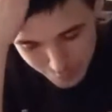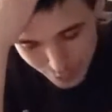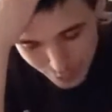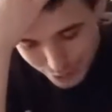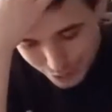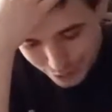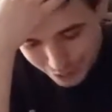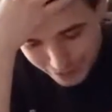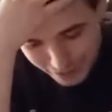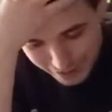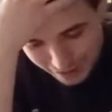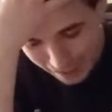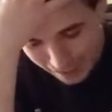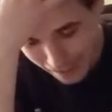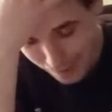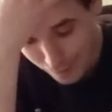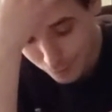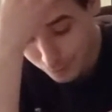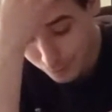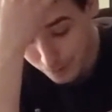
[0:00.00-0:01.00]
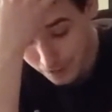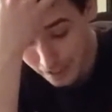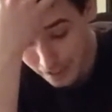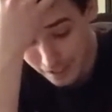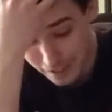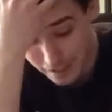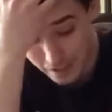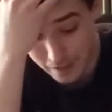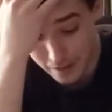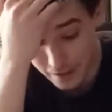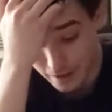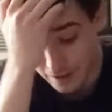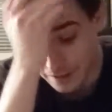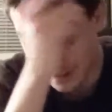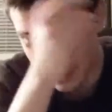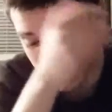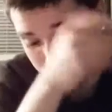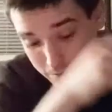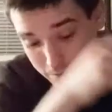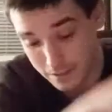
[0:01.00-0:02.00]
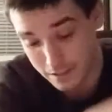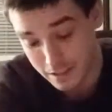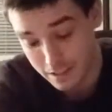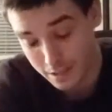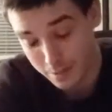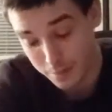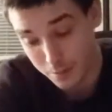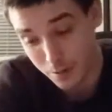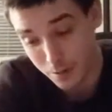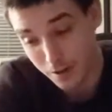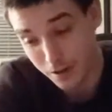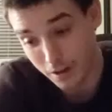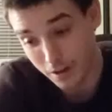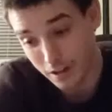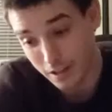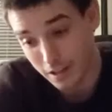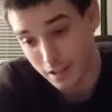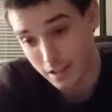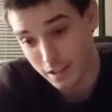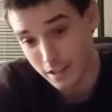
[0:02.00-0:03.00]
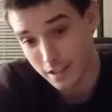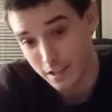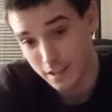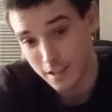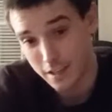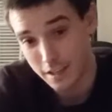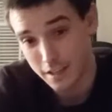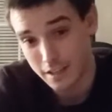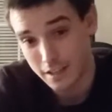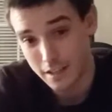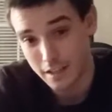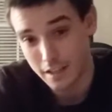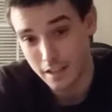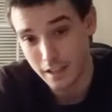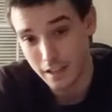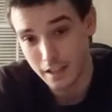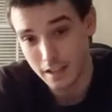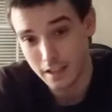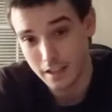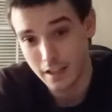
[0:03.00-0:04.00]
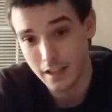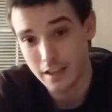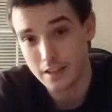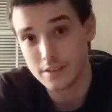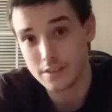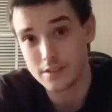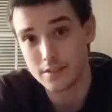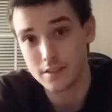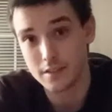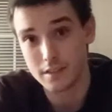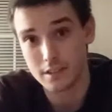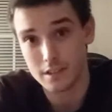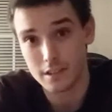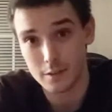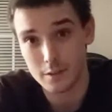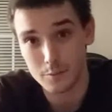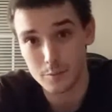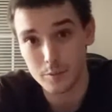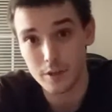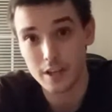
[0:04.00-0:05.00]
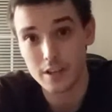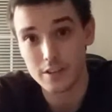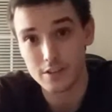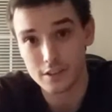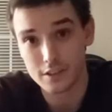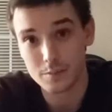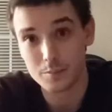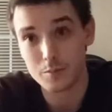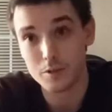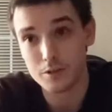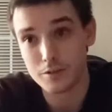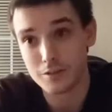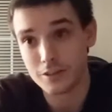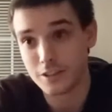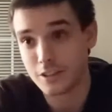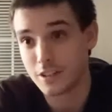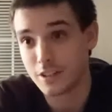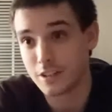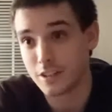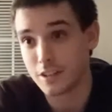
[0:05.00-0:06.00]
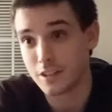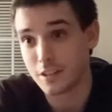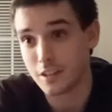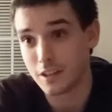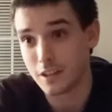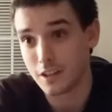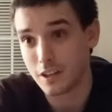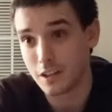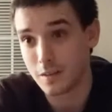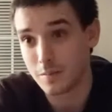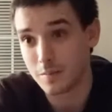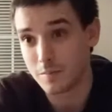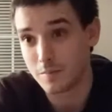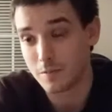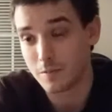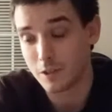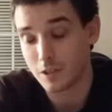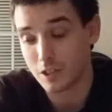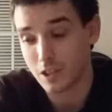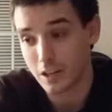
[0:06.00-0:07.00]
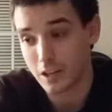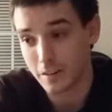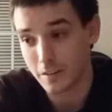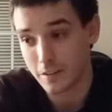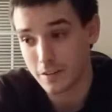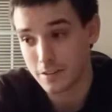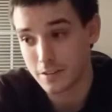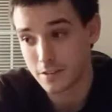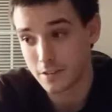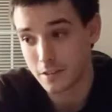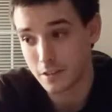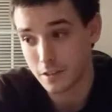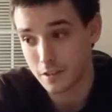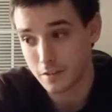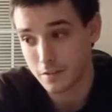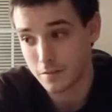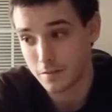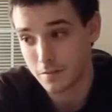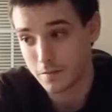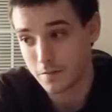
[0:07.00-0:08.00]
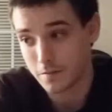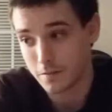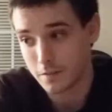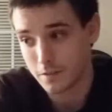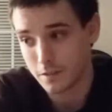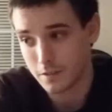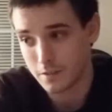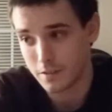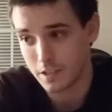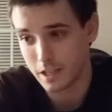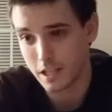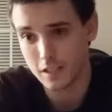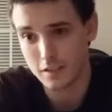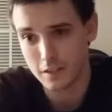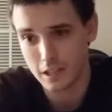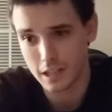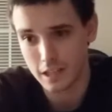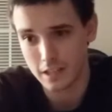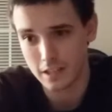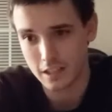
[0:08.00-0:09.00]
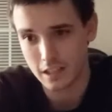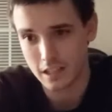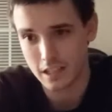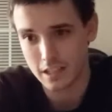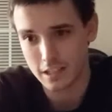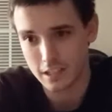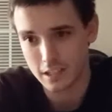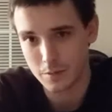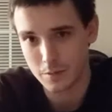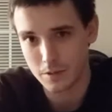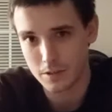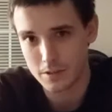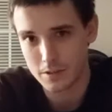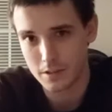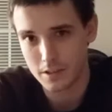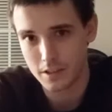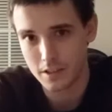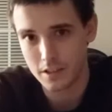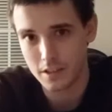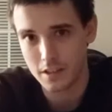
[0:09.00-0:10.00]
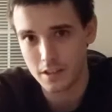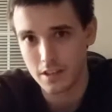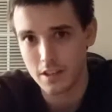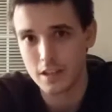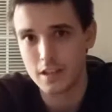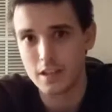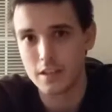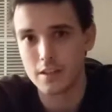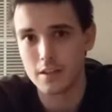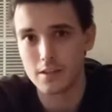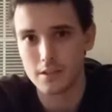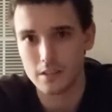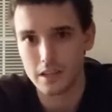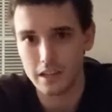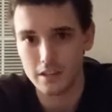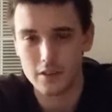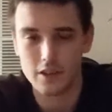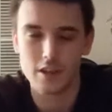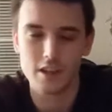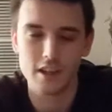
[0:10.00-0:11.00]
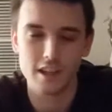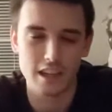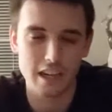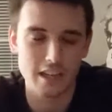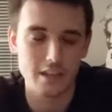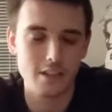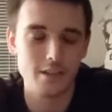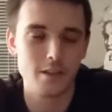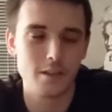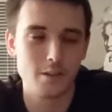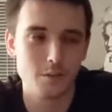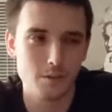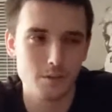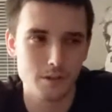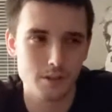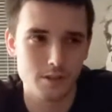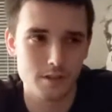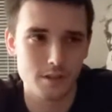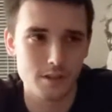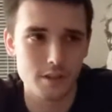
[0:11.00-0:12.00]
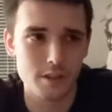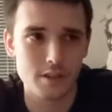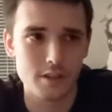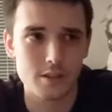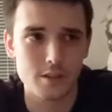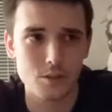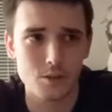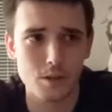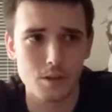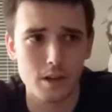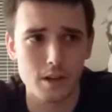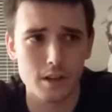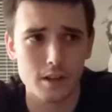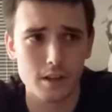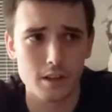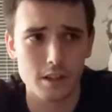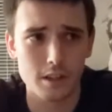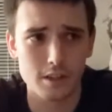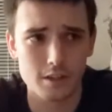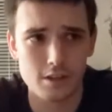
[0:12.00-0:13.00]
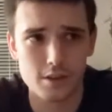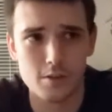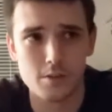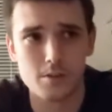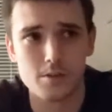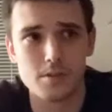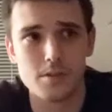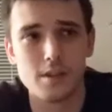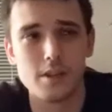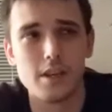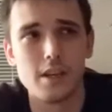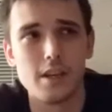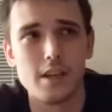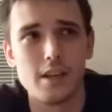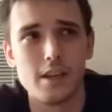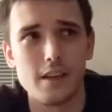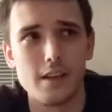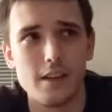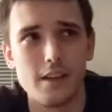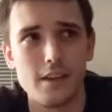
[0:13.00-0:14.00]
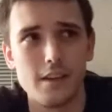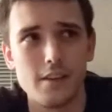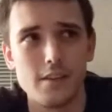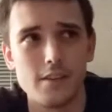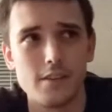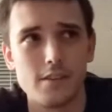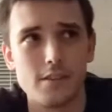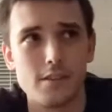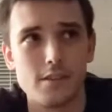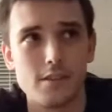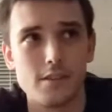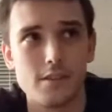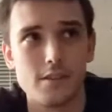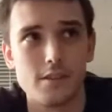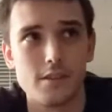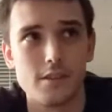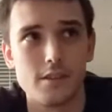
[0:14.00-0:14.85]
But Infinity War is an amazing movie. Regardless of the sad, tragic ending that we see, the sad, tragic ending that we see to our heroes is